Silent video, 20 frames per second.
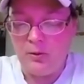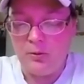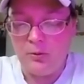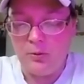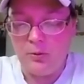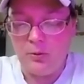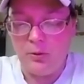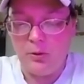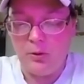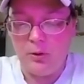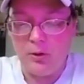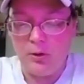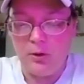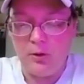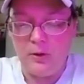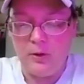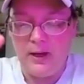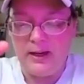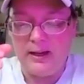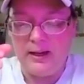
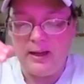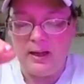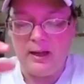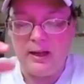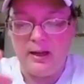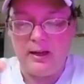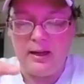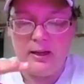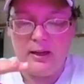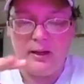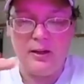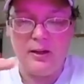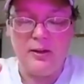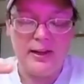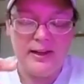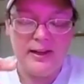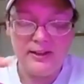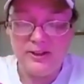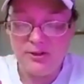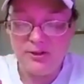or like a
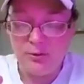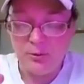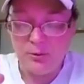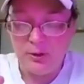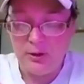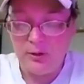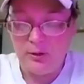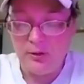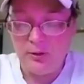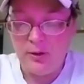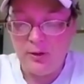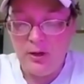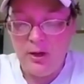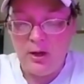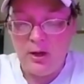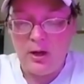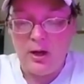clay soil,